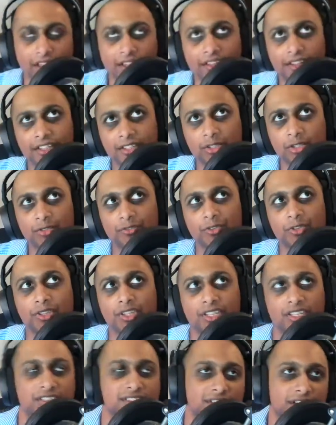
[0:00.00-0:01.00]
in your view,
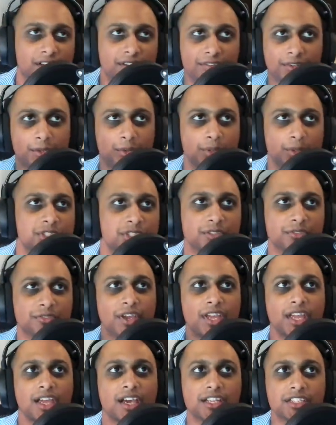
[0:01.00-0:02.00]
then it's kind of a question of
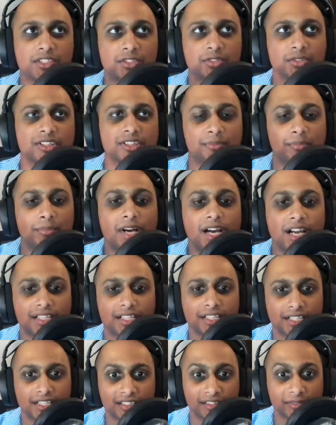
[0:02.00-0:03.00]
until this
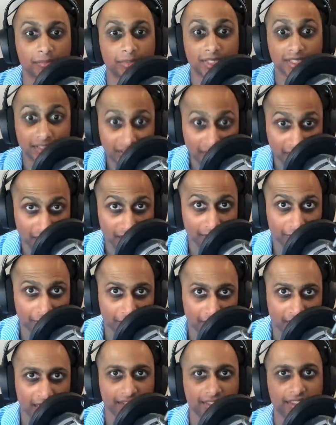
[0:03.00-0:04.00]
market gets big enough
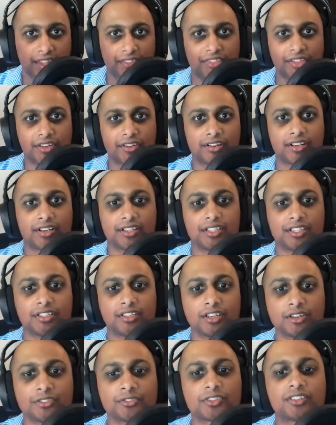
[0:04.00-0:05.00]
that there are
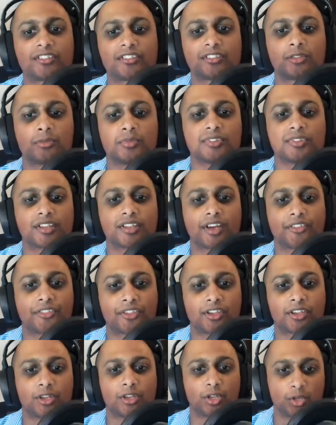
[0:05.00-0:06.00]
enough consumers out
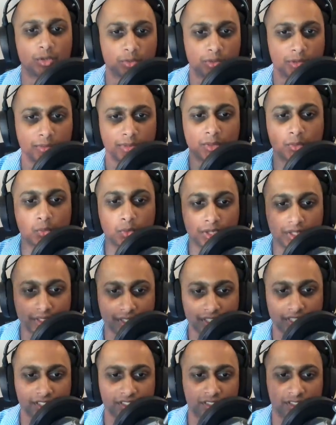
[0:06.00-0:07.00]
there who would be
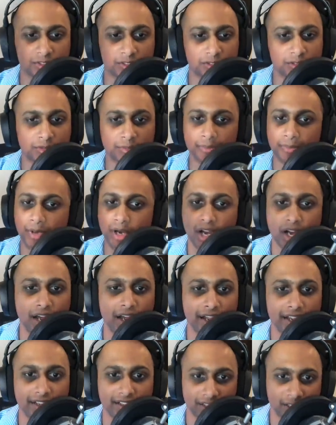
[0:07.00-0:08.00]
willing to
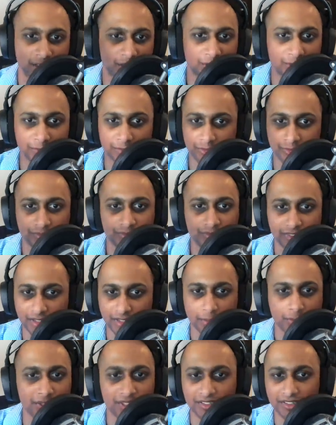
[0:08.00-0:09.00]
buy kind of
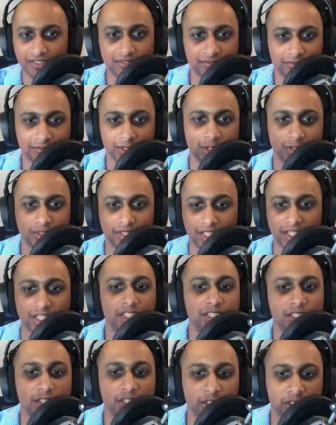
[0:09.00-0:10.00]
some of this, like a
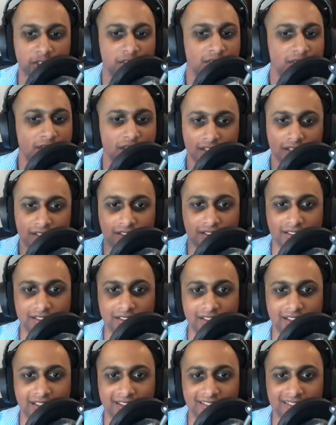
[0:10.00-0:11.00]
dish
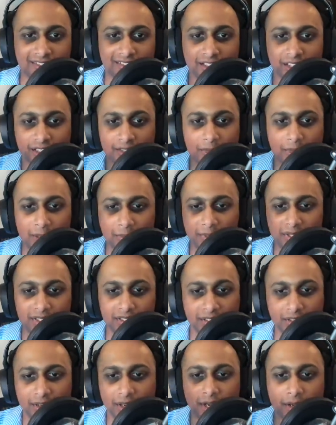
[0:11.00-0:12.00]
and maybe
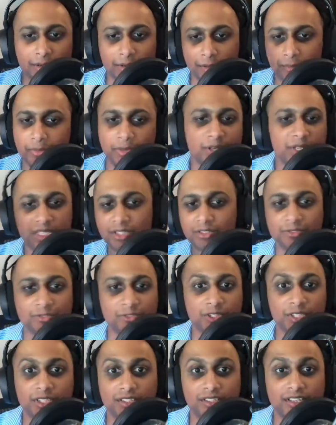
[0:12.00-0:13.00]
a
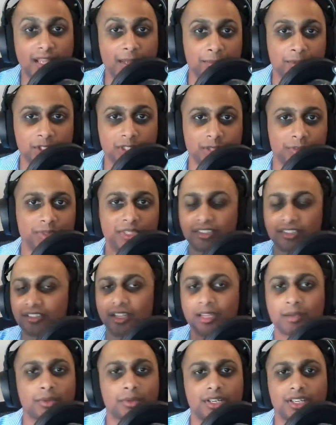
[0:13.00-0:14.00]
pre-configured laptop in the
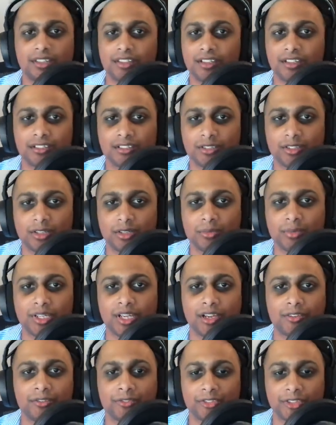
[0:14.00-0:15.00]
same way that, we
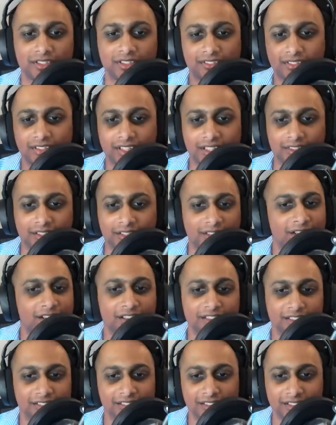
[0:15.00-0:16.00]
have things like the
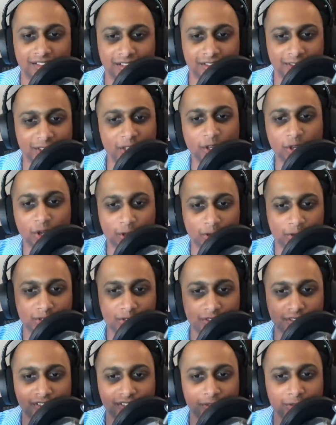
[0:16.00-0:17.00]
Casa and the Noddle
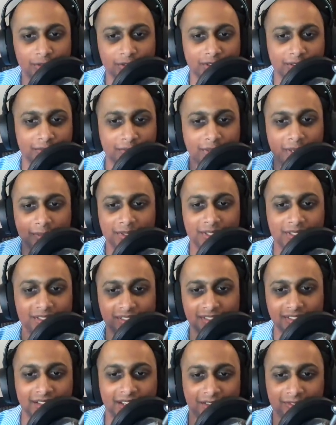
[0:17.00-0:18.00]
and so on. Maybe they
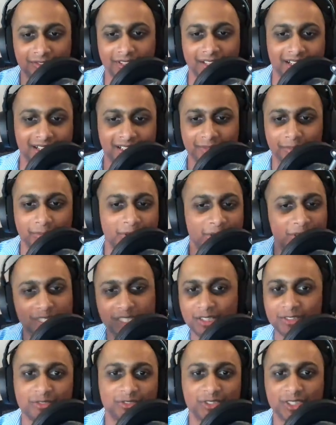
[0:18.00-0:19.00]
can have like
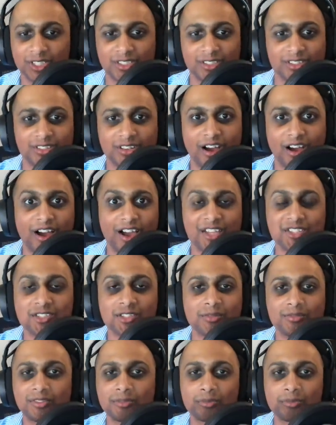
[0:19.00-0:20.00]
pre-configured
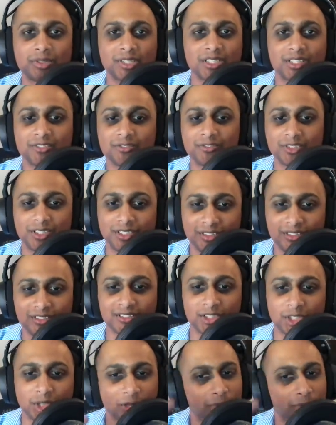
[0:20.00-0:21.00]
items or
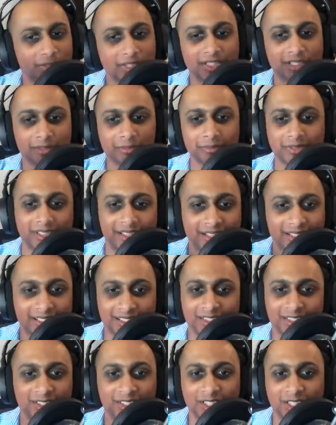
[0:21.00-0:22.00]
pre-configured, plug and
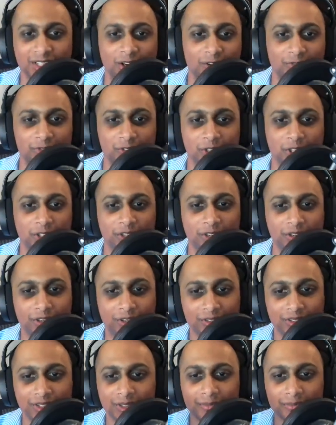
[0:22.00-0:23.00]
play, off you
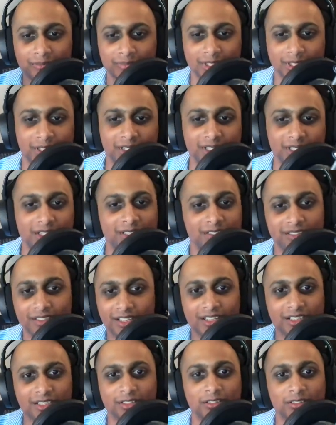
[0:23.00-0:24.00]
go, plug it in
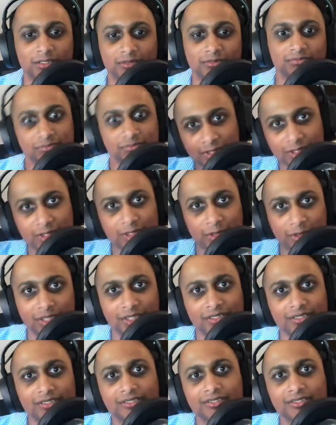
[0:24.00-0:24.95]
and it'll do it.